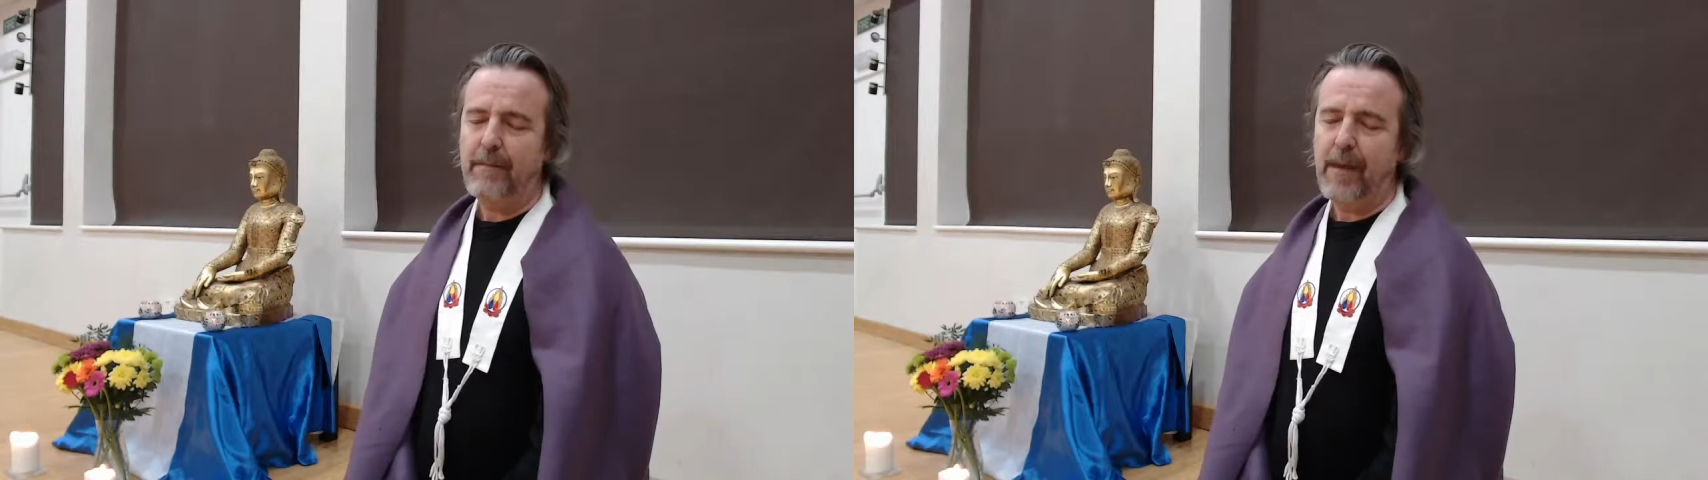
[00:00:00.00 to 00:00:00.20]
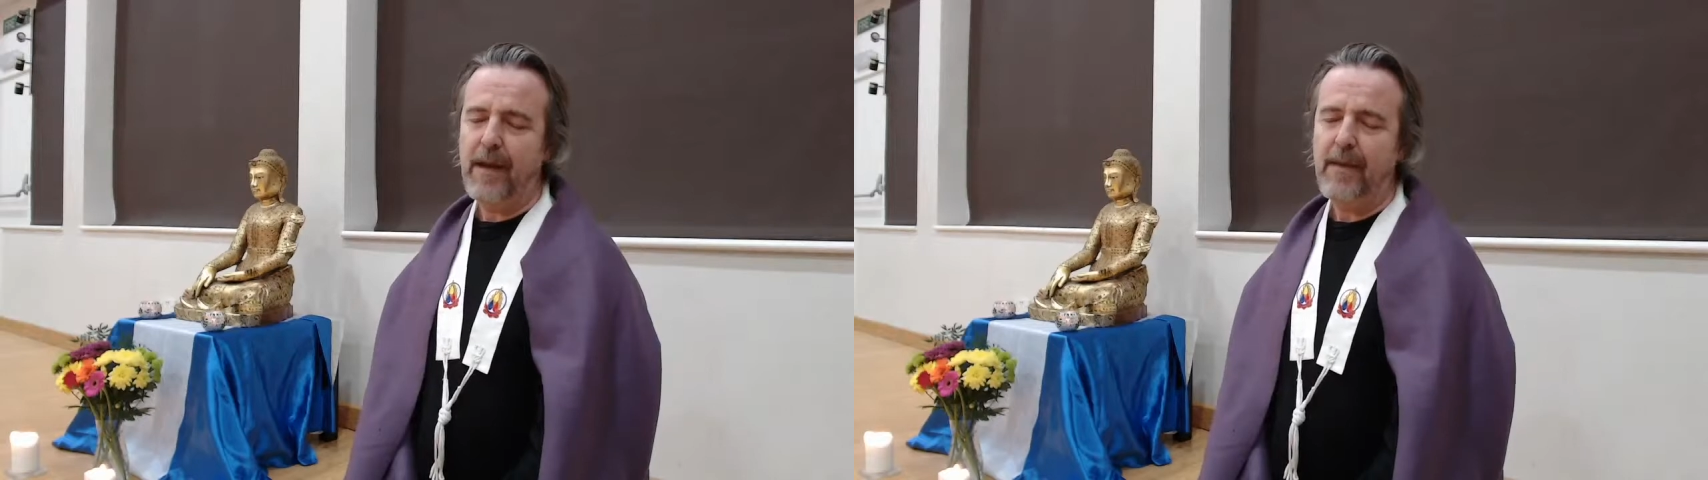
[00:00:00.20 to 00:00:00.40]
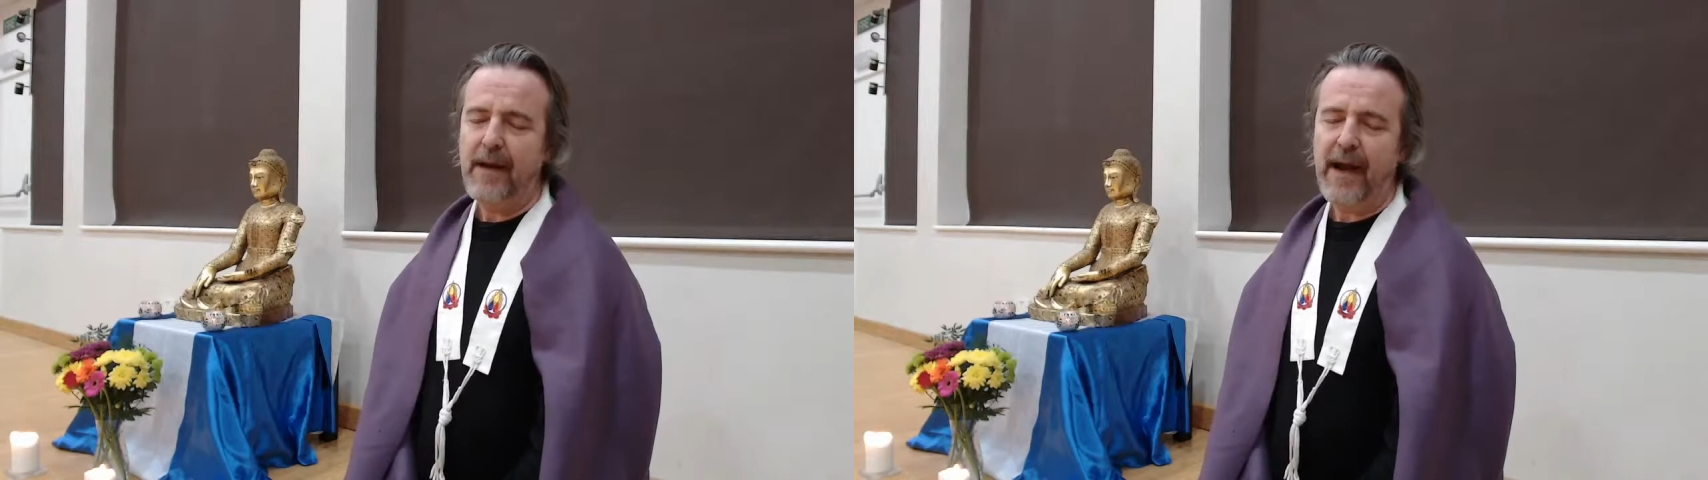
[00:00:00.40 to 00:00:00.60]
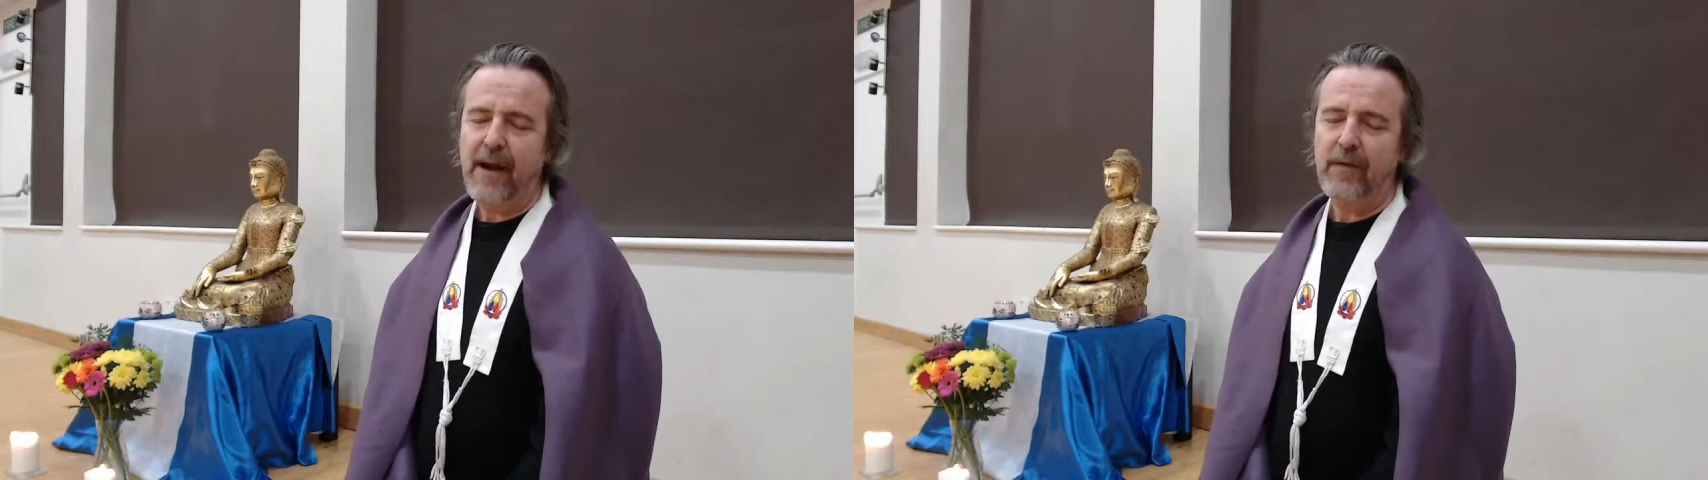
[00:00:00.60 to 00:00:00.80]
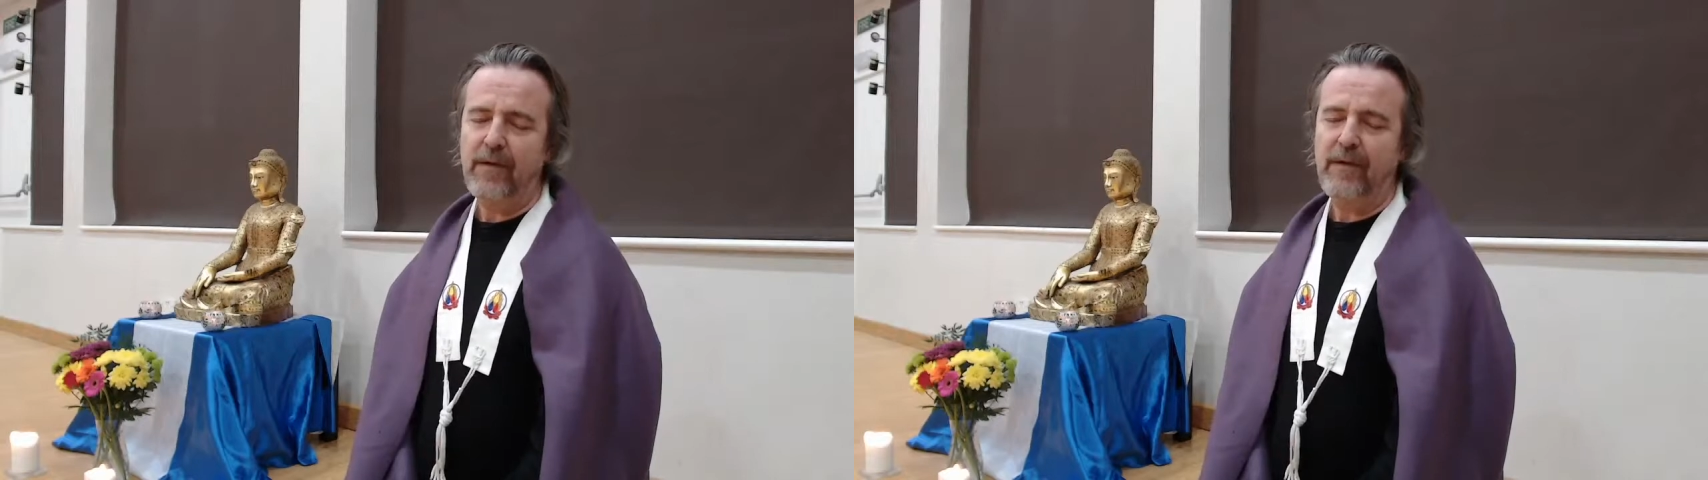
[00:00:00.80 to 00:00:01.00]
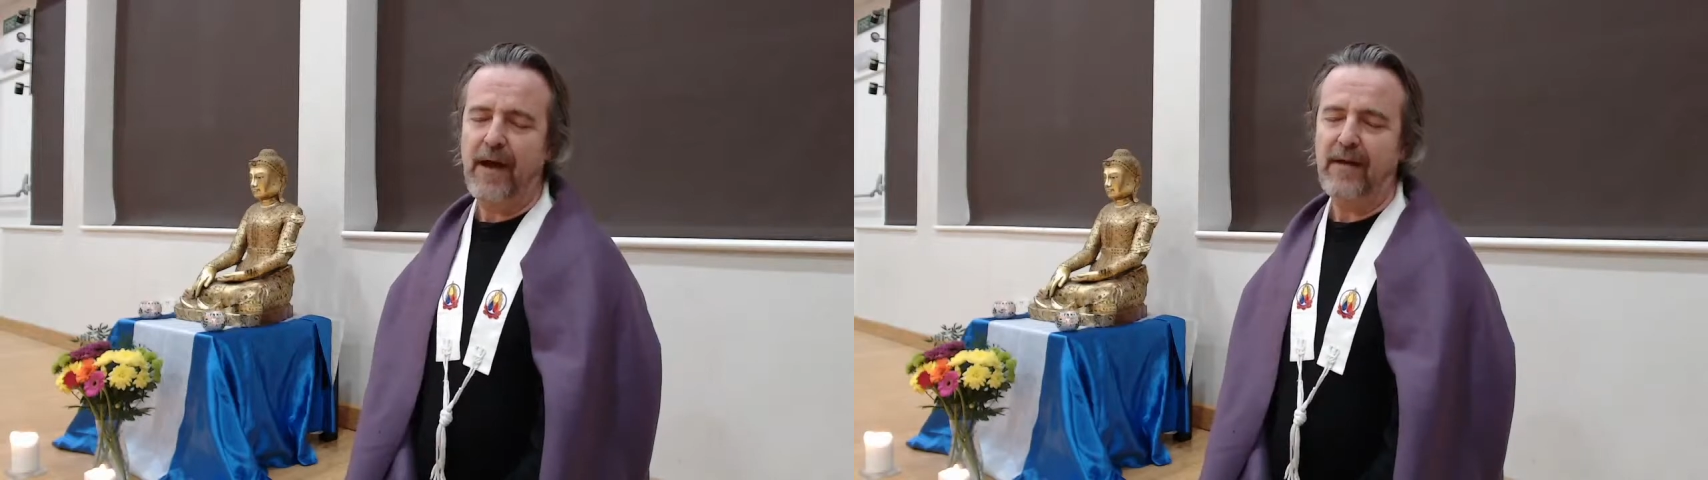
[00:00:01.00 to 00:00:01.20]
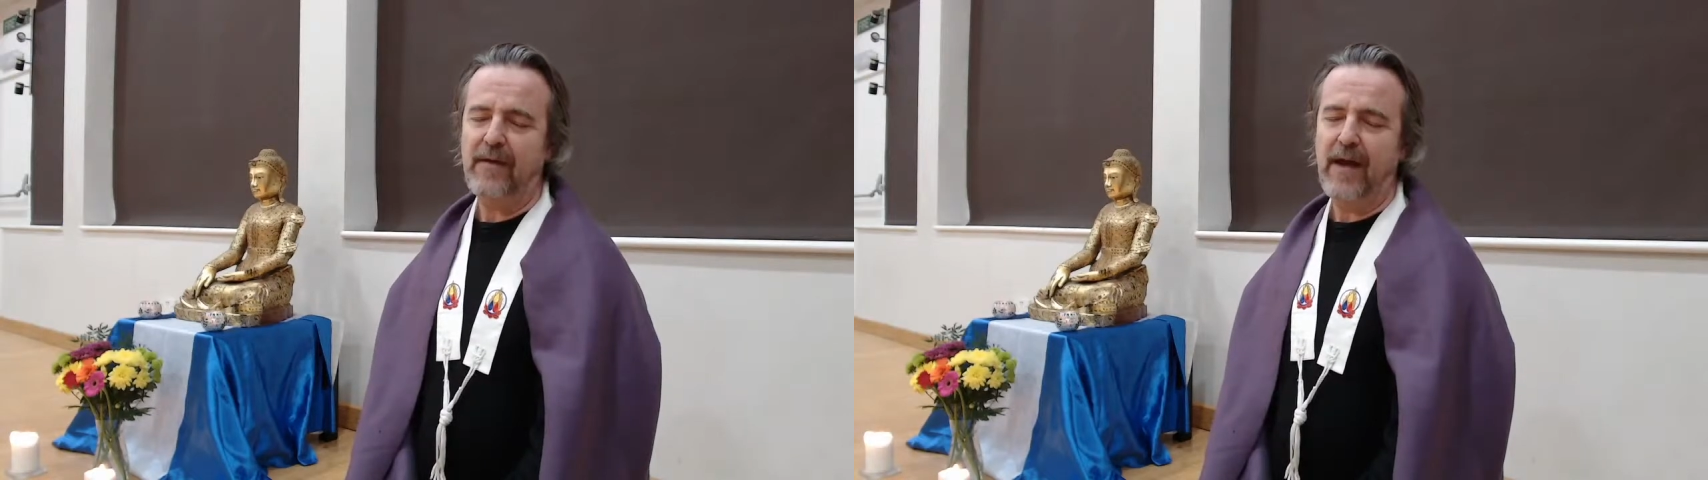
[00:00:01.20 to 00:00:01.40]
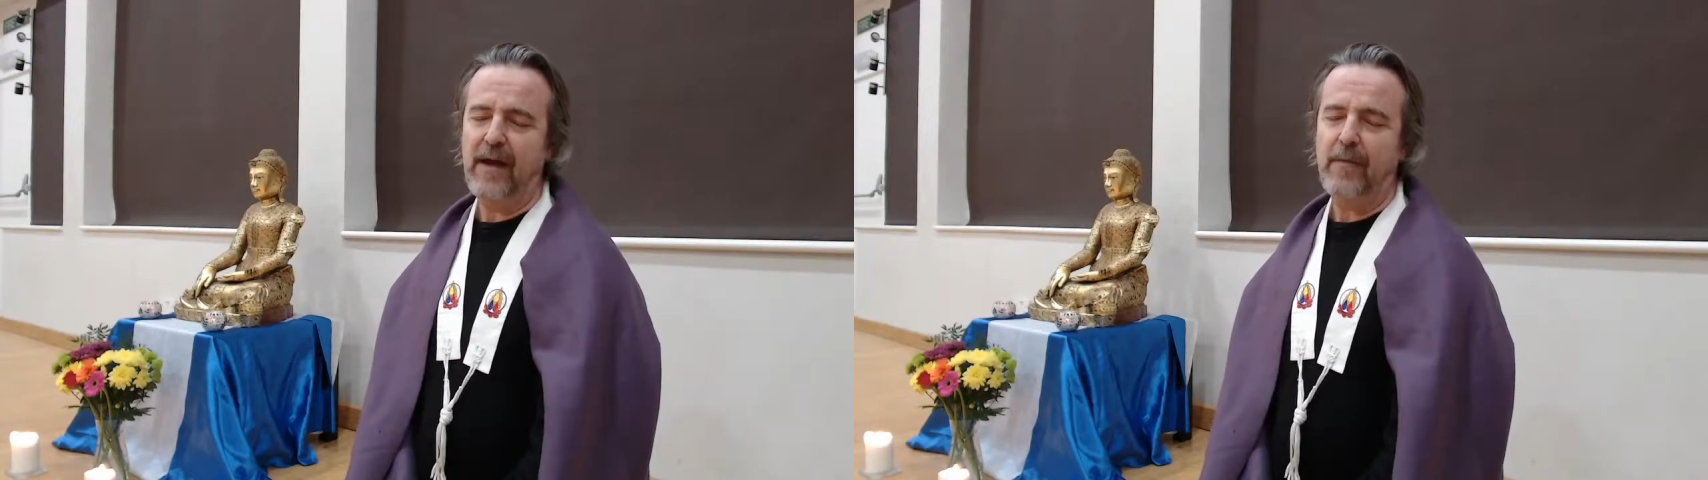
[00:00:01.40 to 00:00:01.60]
And then out of that
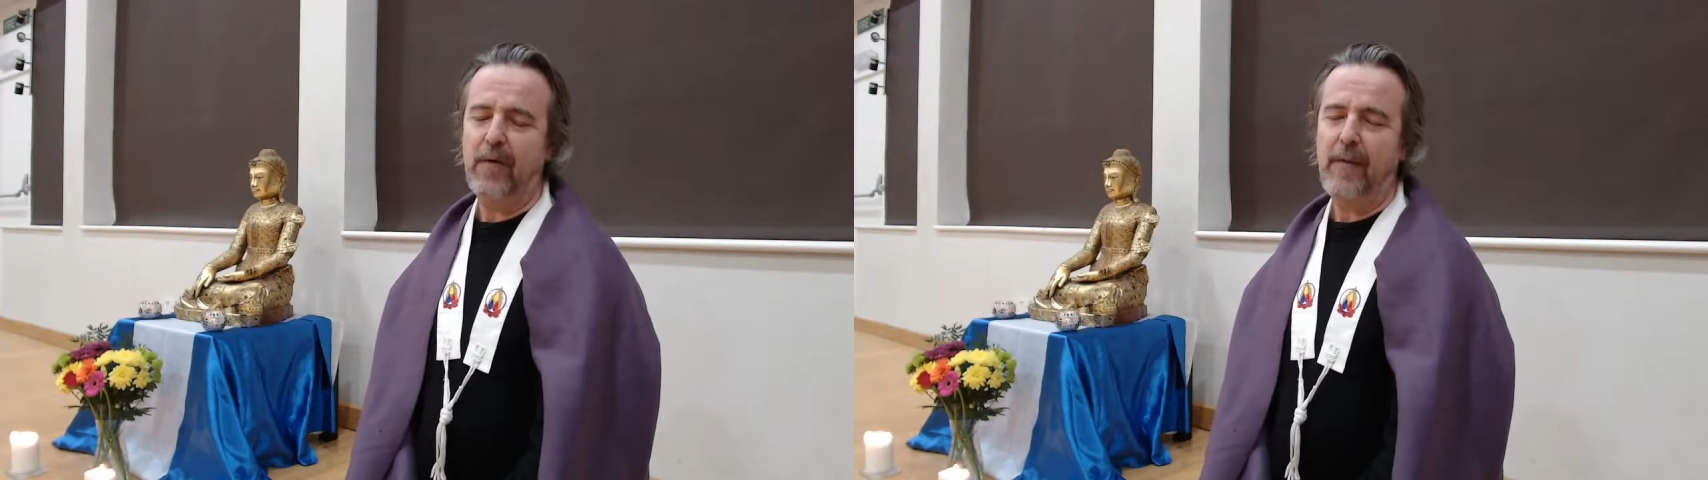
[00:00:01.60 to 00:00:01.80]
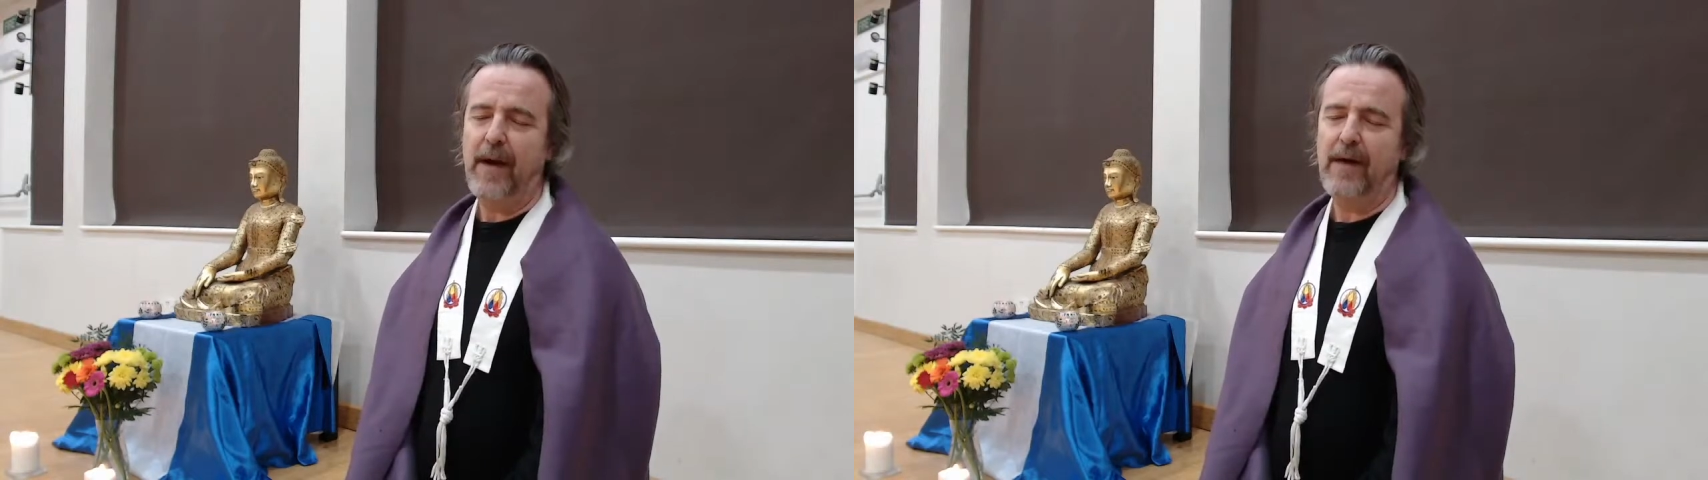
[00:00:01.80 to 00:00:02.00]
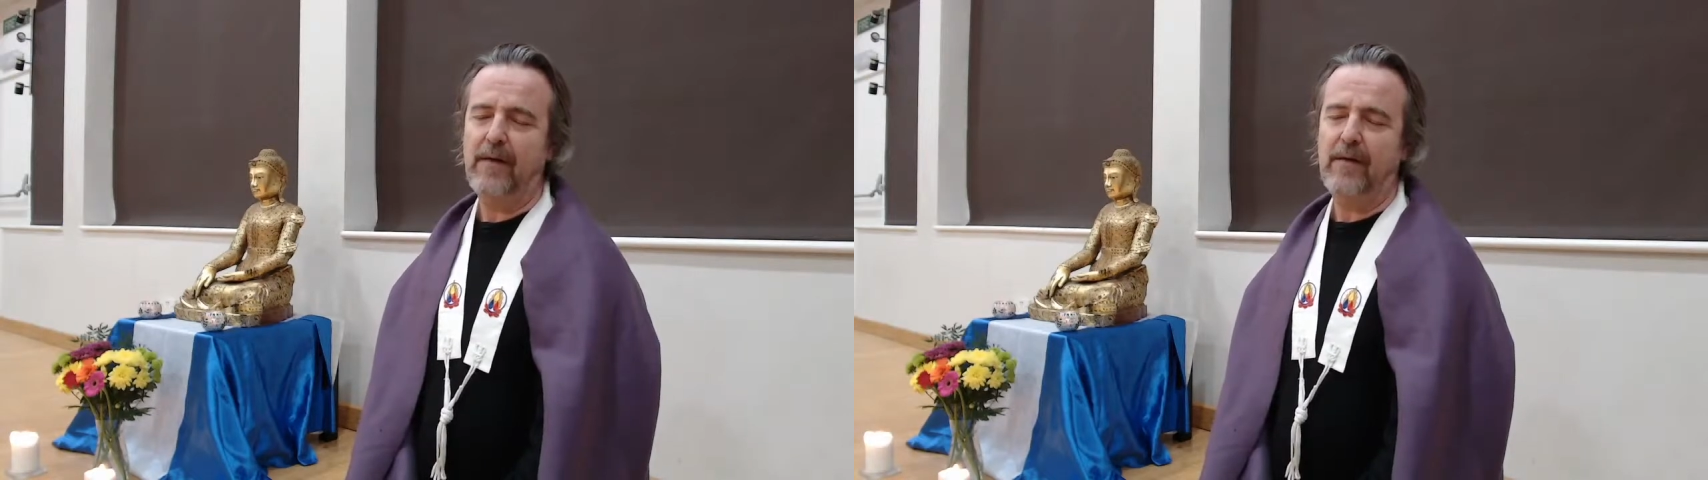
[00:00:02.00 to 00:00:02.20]
stable base,